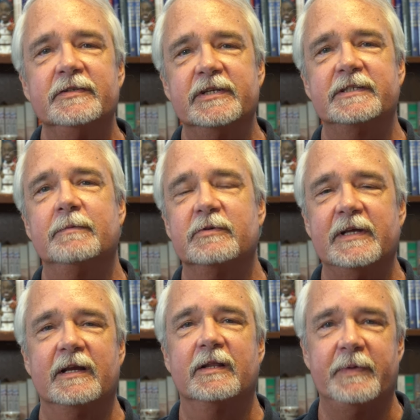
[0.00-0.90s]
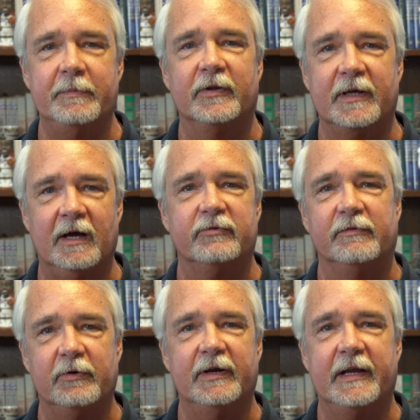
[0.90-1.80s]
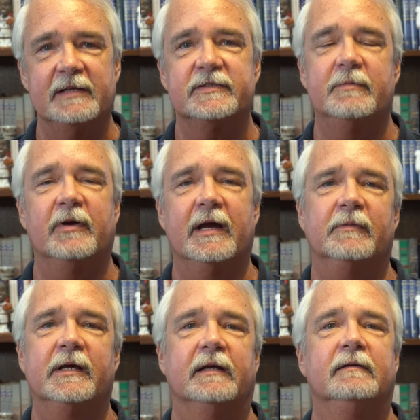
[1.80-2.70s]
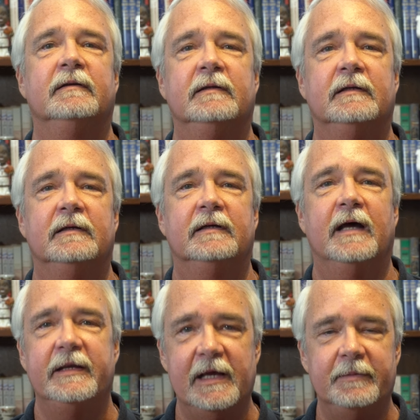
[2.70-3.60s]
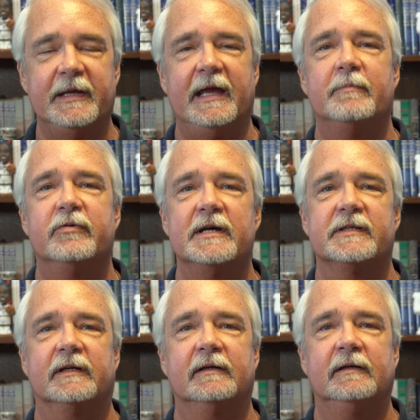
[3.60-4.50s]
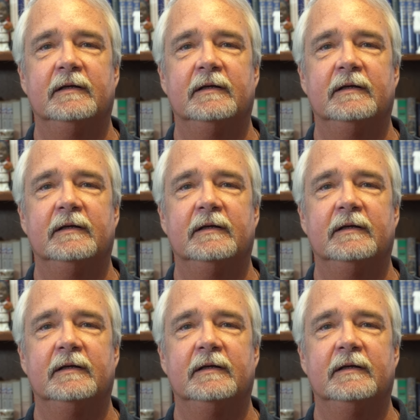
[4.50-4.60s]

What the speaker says: 60% of the people in the country voted against Abraham Lincoln, and yet he became president.